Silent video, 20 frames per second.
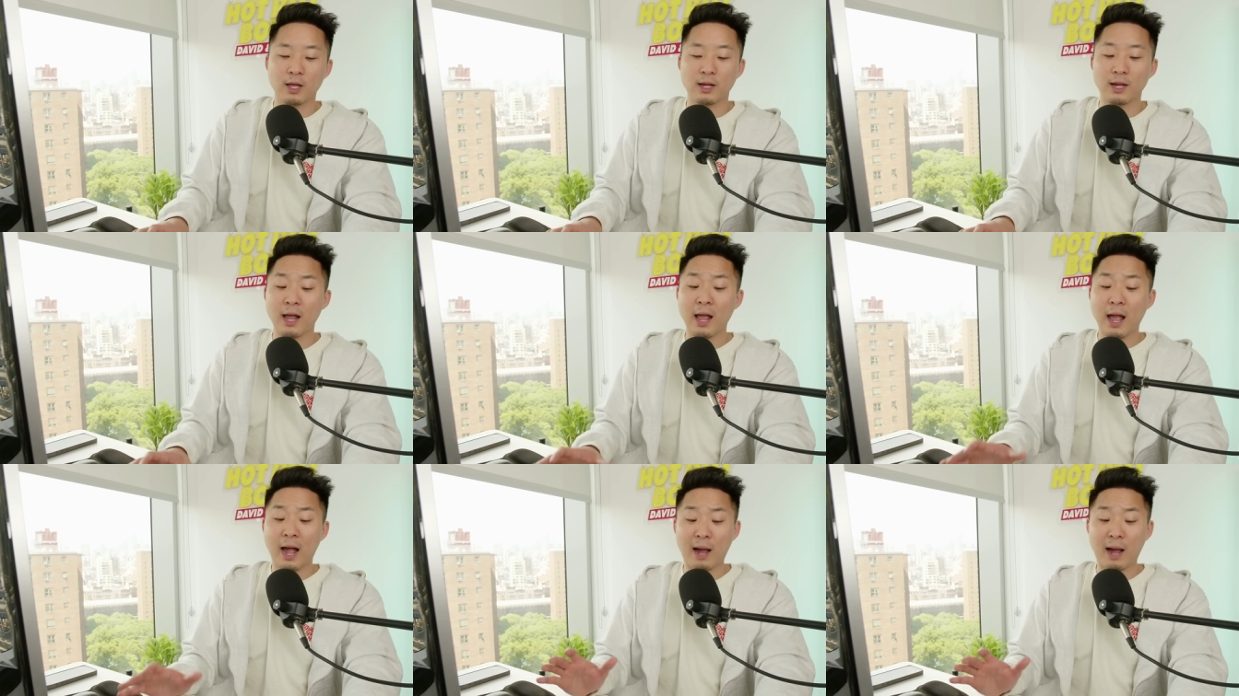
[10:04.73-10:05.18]
And
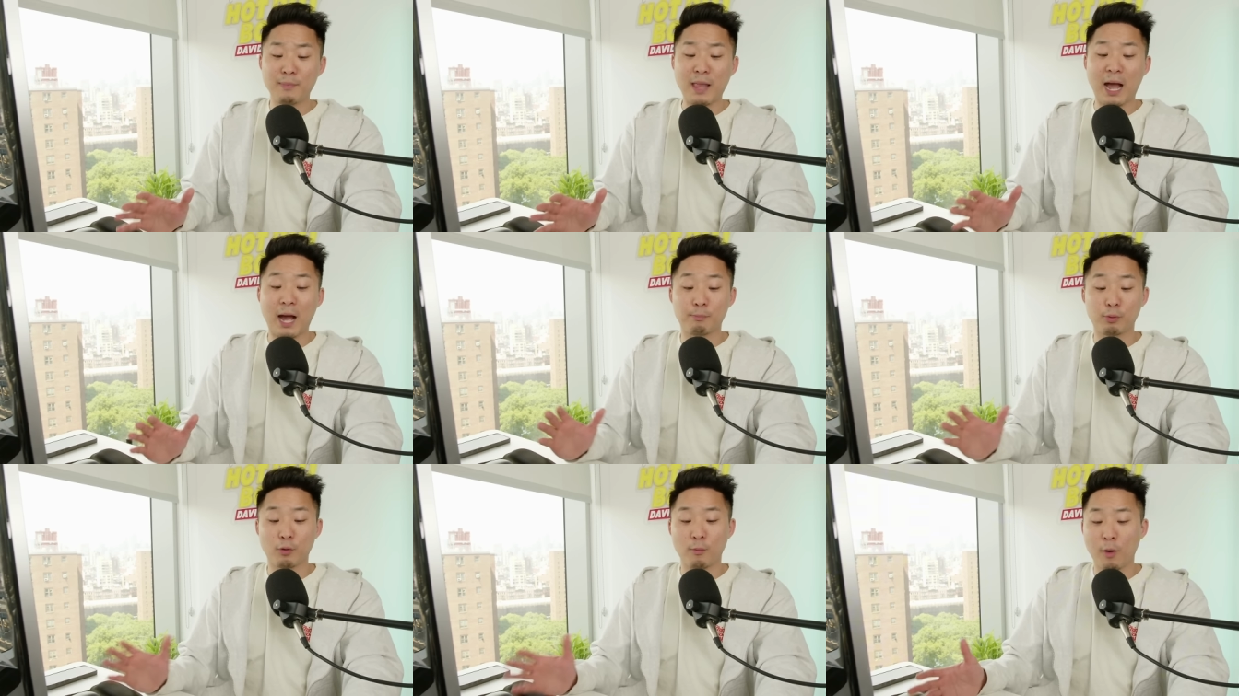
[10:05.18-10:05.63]
I'm
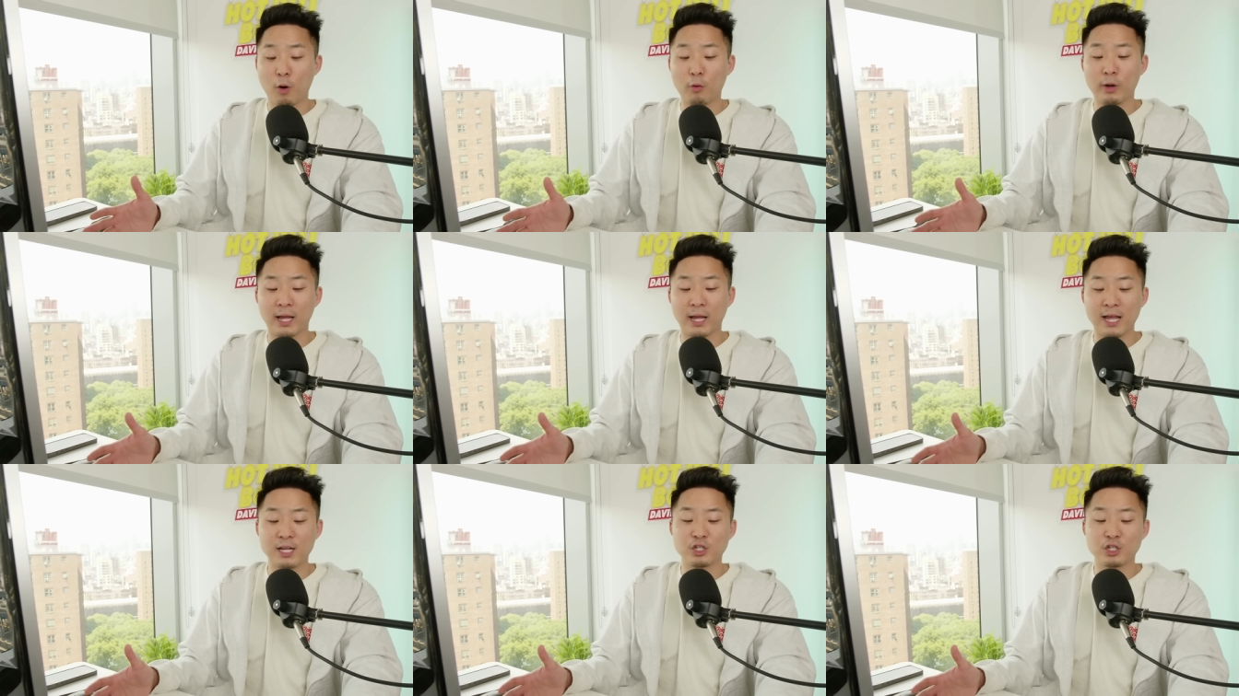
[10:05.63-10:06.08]
not
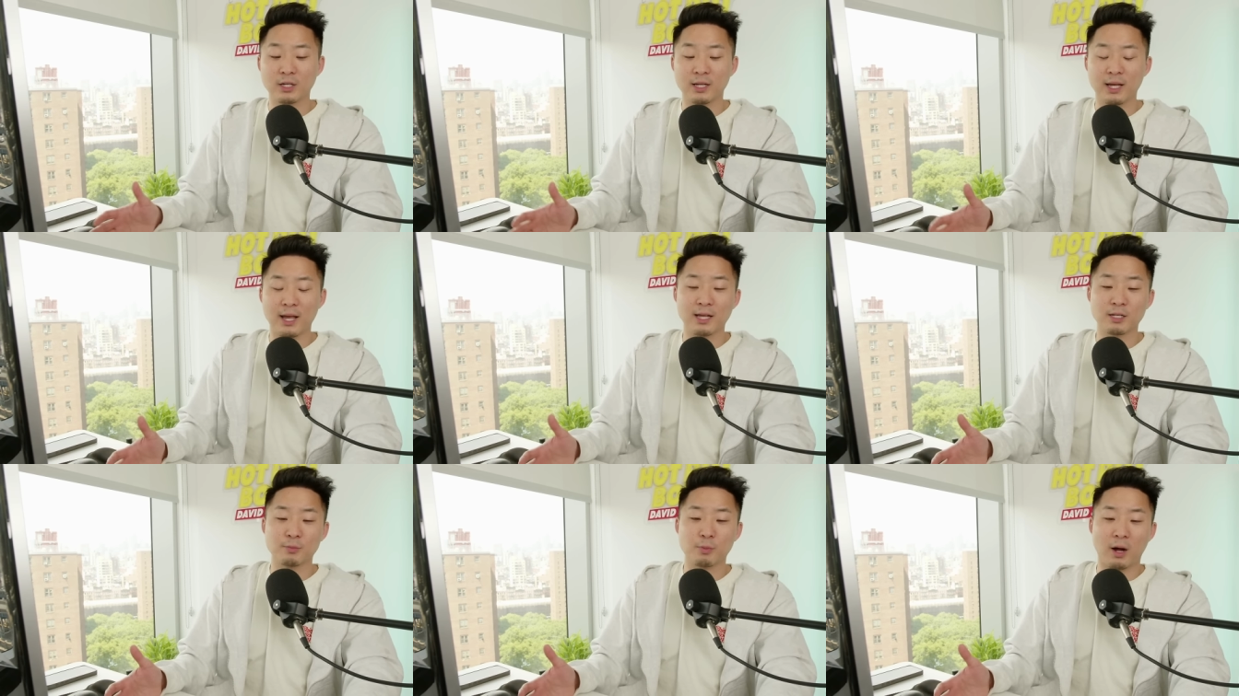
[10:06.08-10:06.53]
promoting Asian
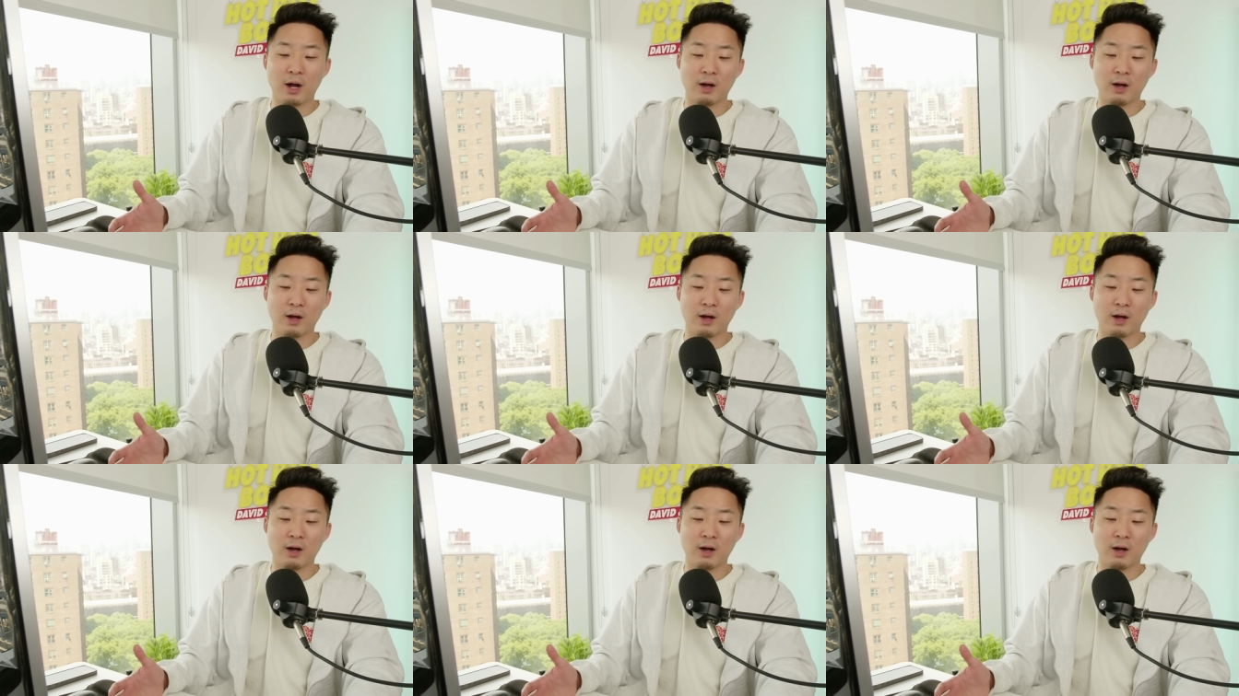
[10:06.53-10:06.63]
gangs, but